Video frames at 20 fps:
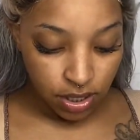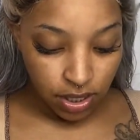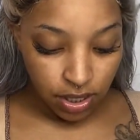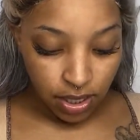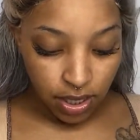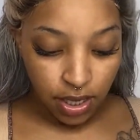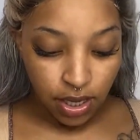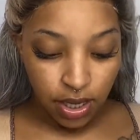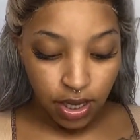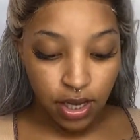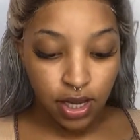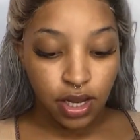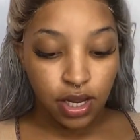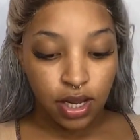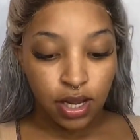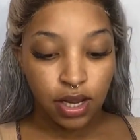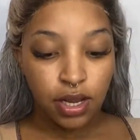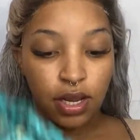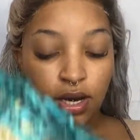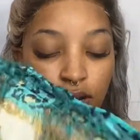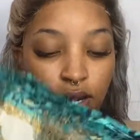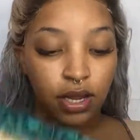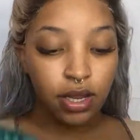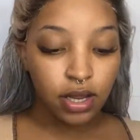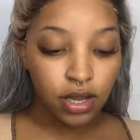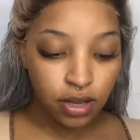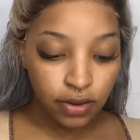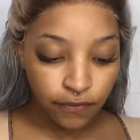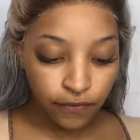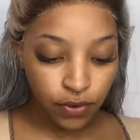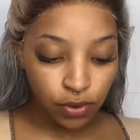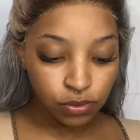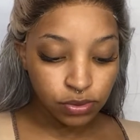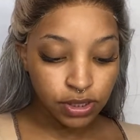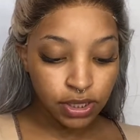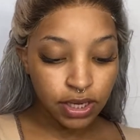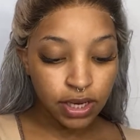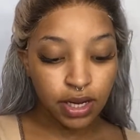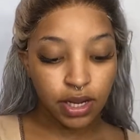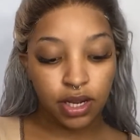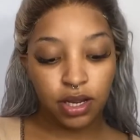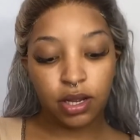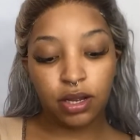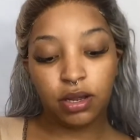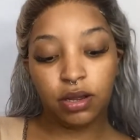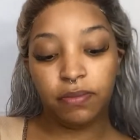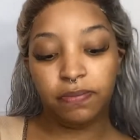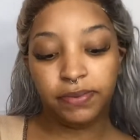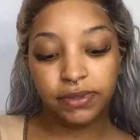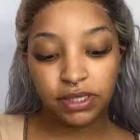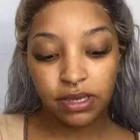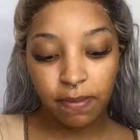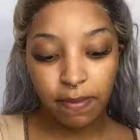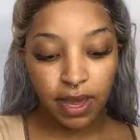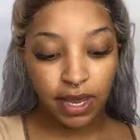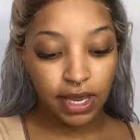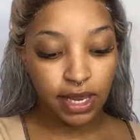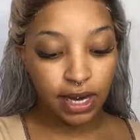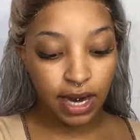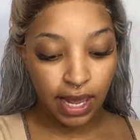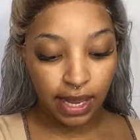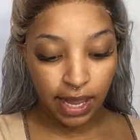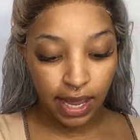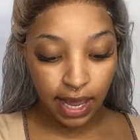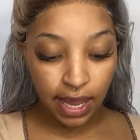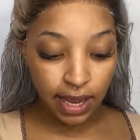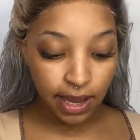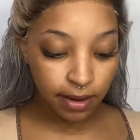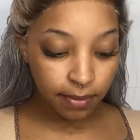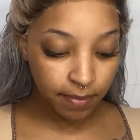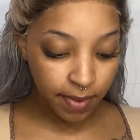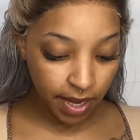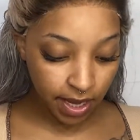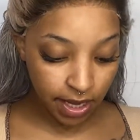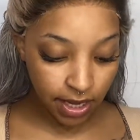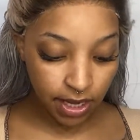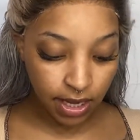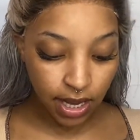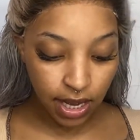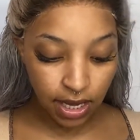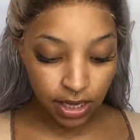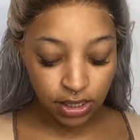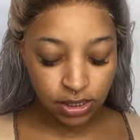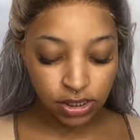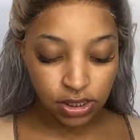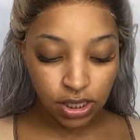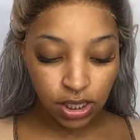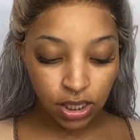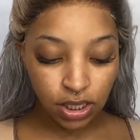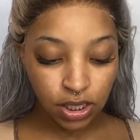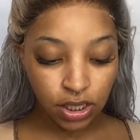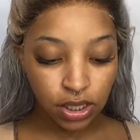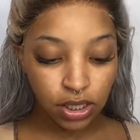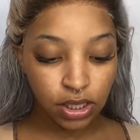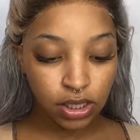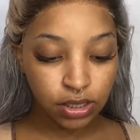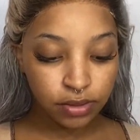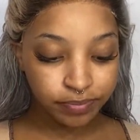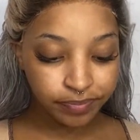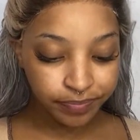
and fold it up to make it like a headband kind of thing.